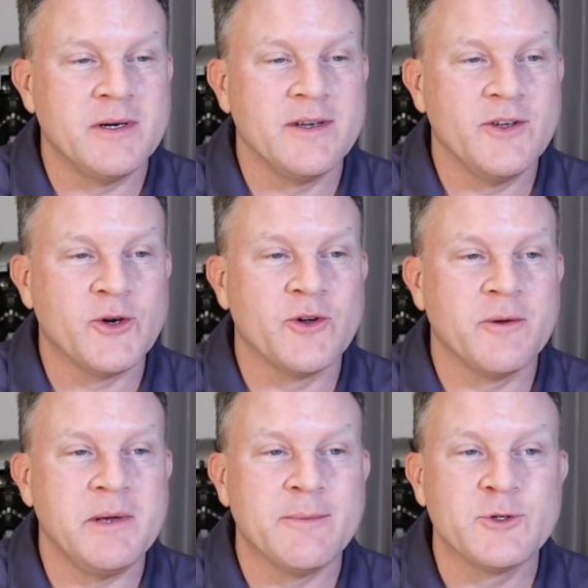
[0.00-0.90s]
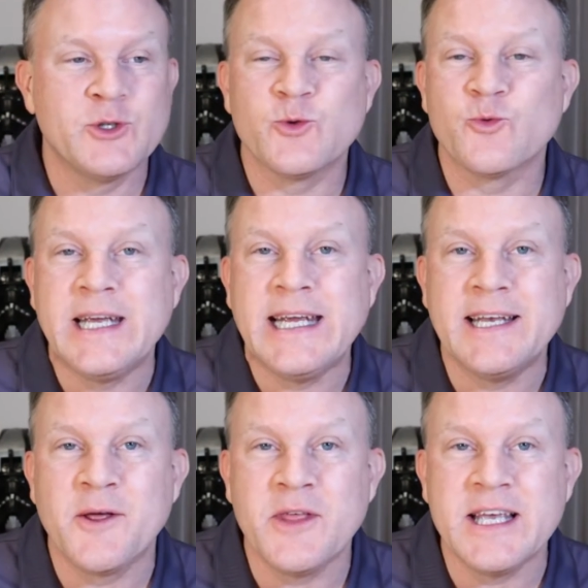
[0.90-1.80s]
you're going to be able to read
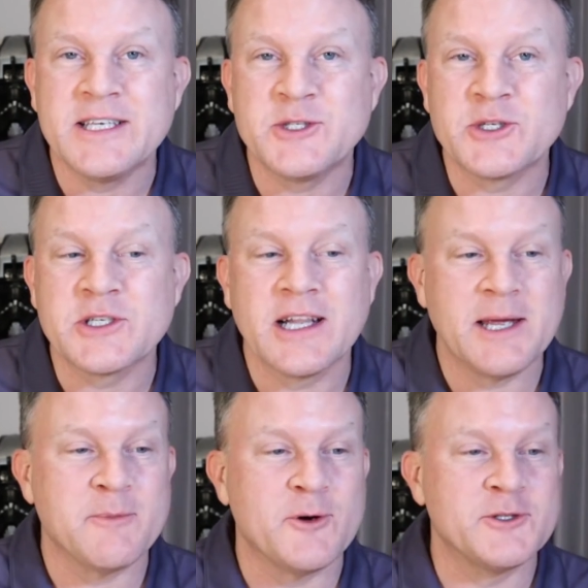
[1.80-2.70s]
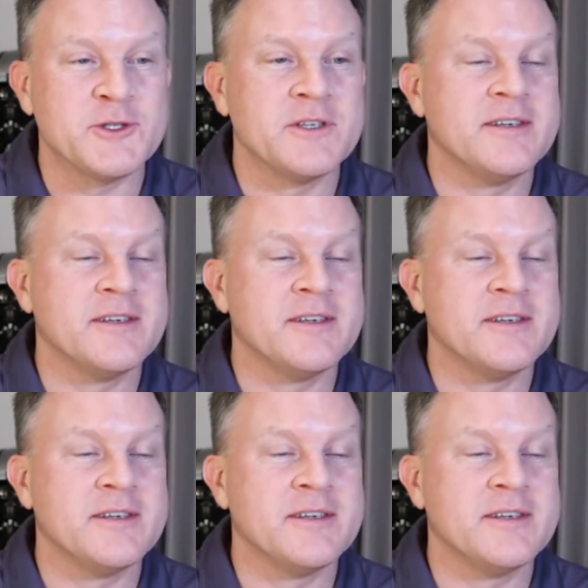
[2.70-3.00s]
these disclaimers